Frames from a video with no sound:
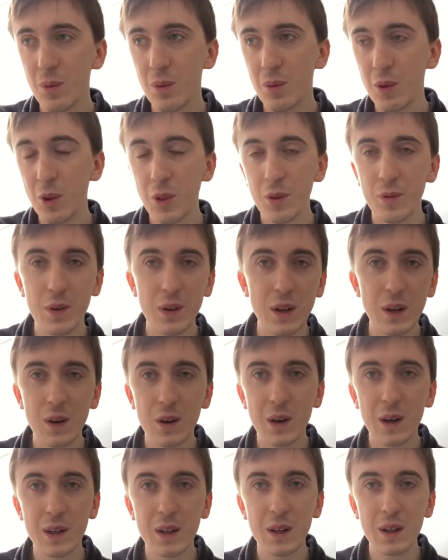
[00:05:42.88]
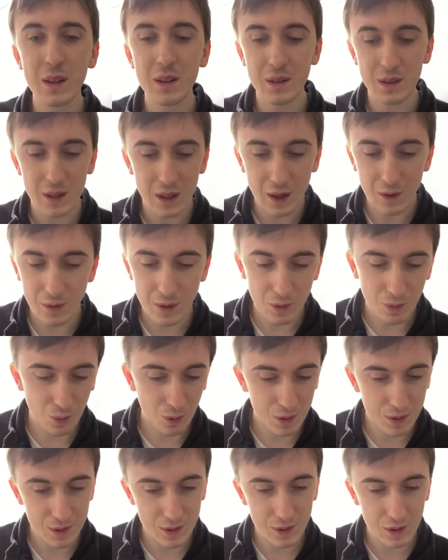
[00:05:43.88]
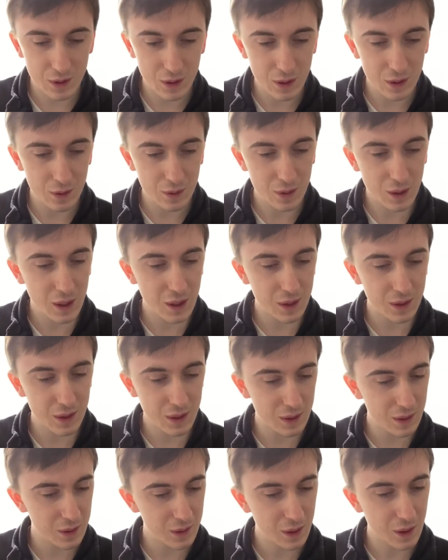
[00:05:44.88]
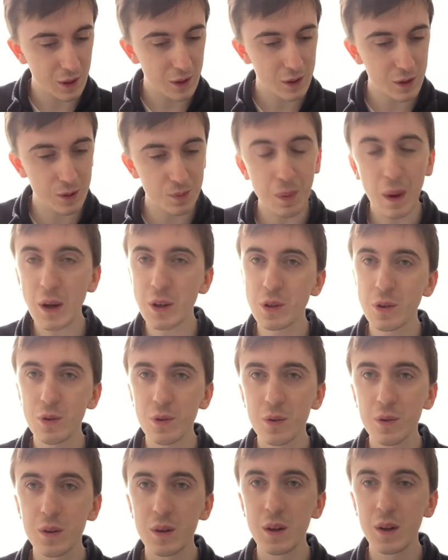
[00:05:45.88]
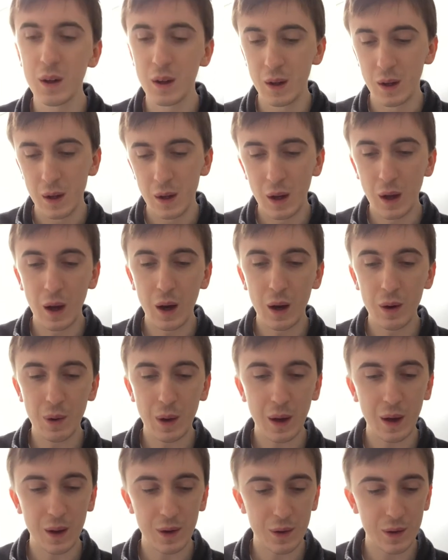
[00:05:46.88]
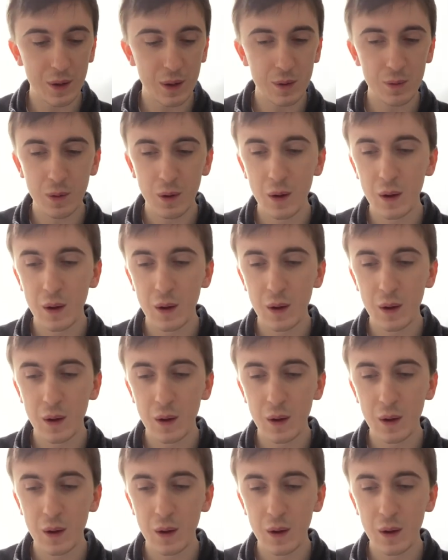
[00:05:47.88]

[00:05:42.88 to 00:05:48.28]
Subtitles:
other video ideas if you want to do anything special, we can do.